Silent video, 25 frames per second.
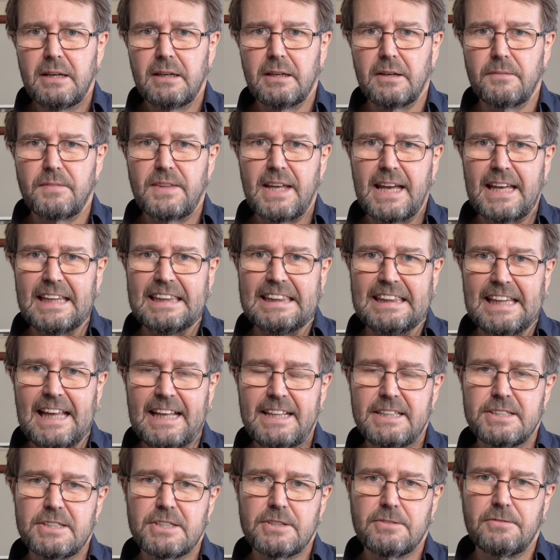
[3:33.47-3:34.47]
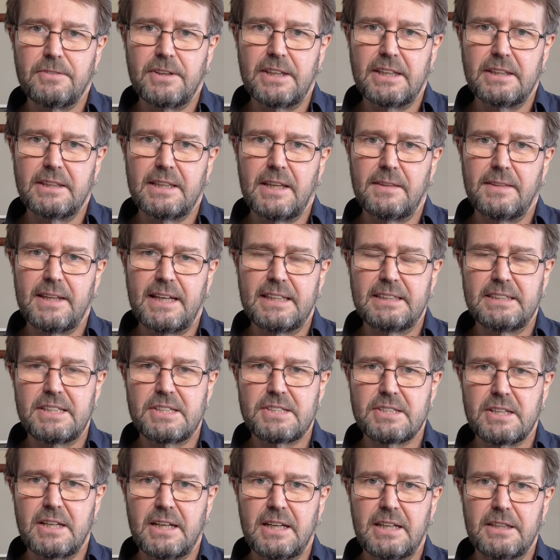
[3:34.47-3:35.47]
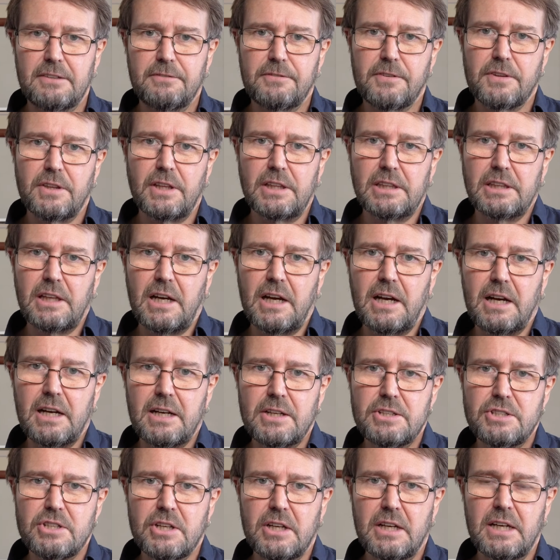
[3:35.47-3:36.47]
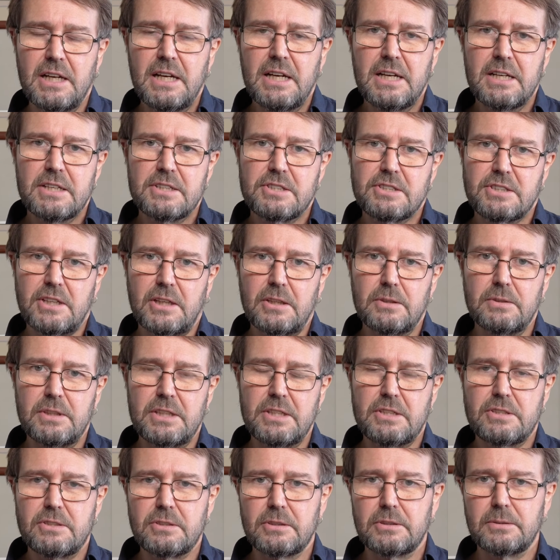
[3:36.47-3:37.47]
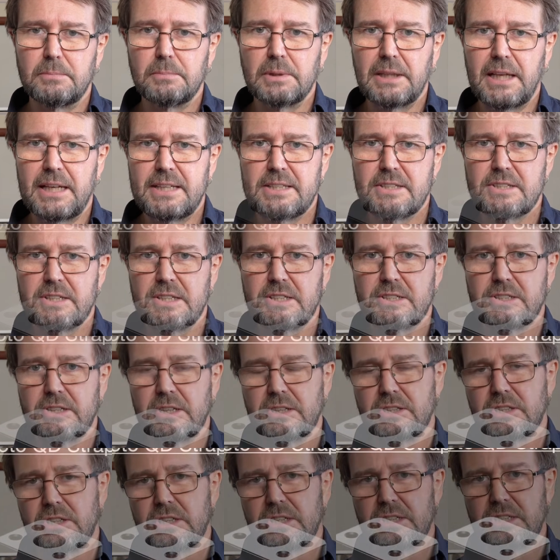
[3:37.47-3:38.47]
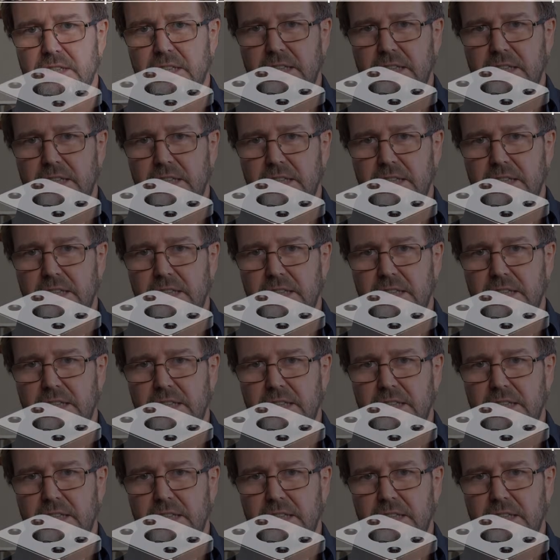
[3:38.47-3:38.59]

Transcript: of their lens feet that they design for the larger Sony zoom lenses, such as